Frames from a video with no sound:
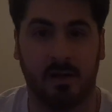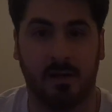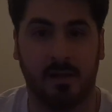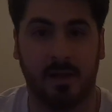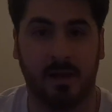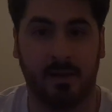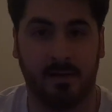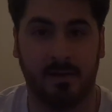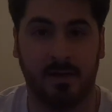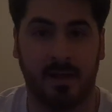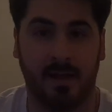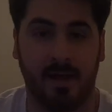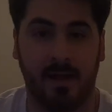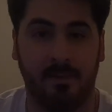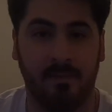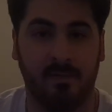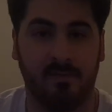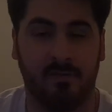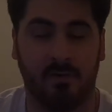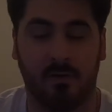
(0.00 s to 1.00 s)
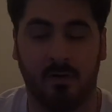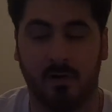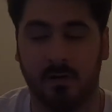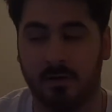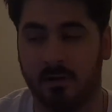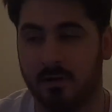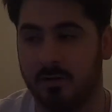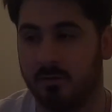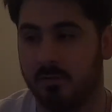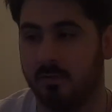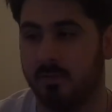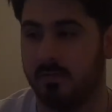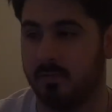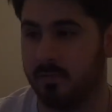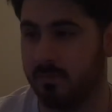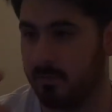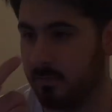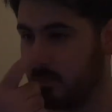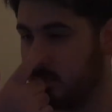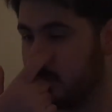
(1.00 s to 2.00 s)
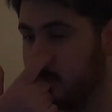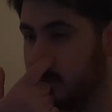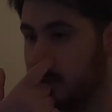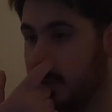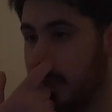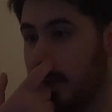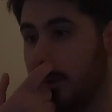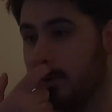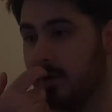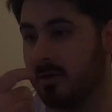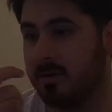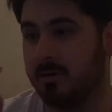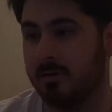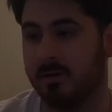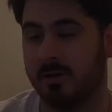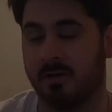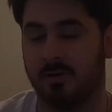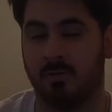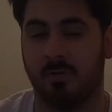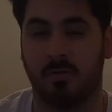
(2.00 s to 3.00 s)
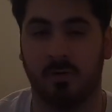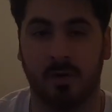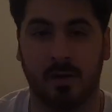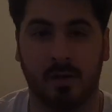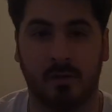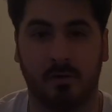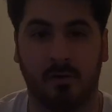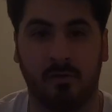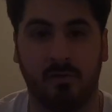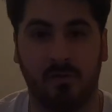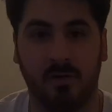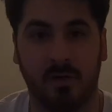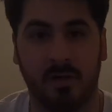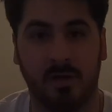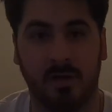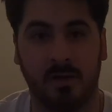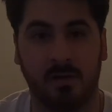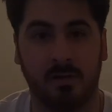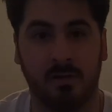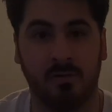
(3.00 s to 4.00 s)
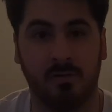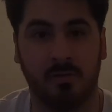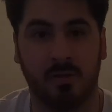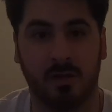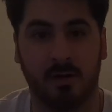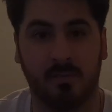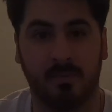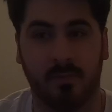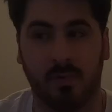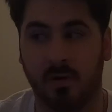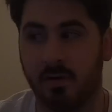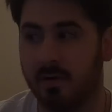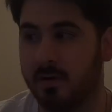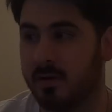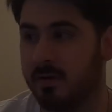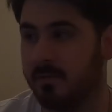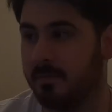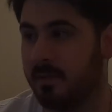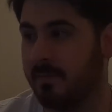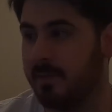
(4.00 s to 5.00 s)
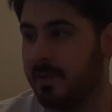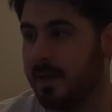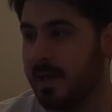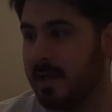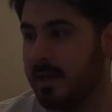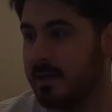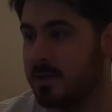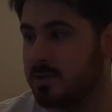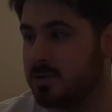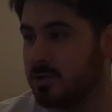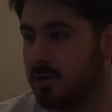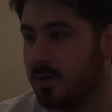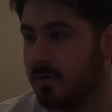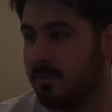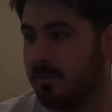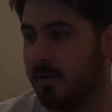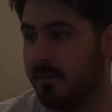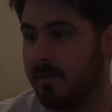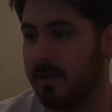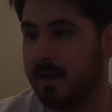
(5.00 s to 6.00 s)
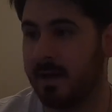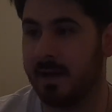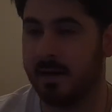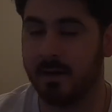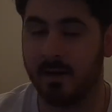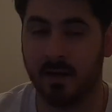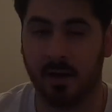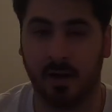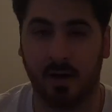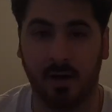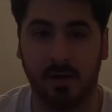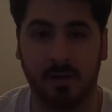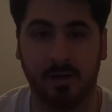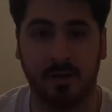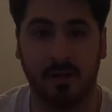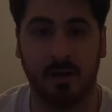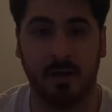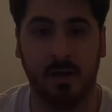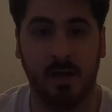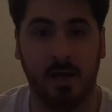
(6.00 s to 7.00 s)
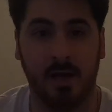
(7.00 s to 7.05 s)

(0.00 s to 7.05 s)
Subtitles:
like the game before us, so we'll see what their score is. Hopefully they'll lose some points, maybe get a draw, maybe get a loss.